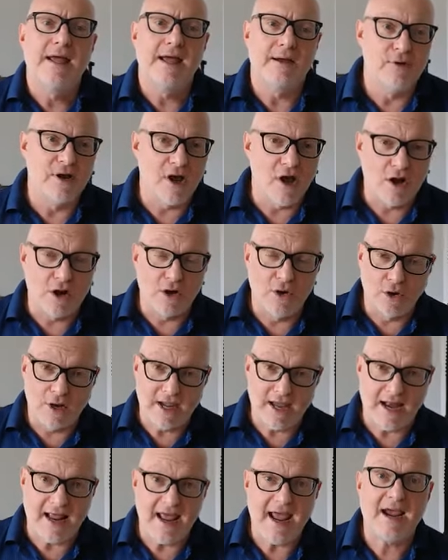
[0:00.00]
We're going to look
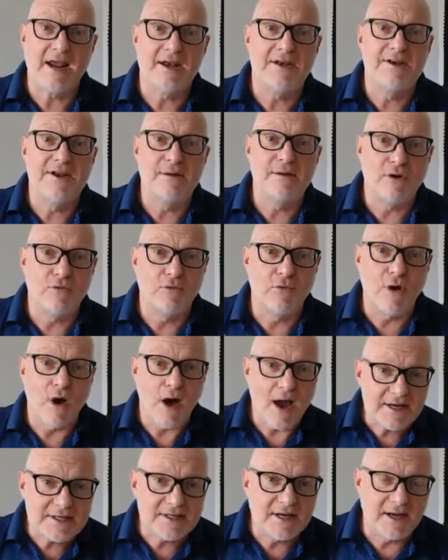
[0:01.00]
at academic
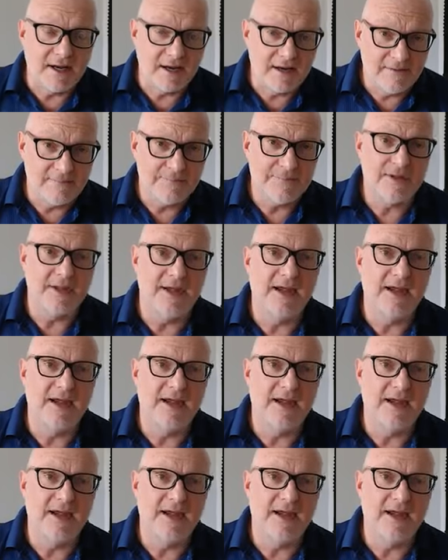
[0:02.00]
writing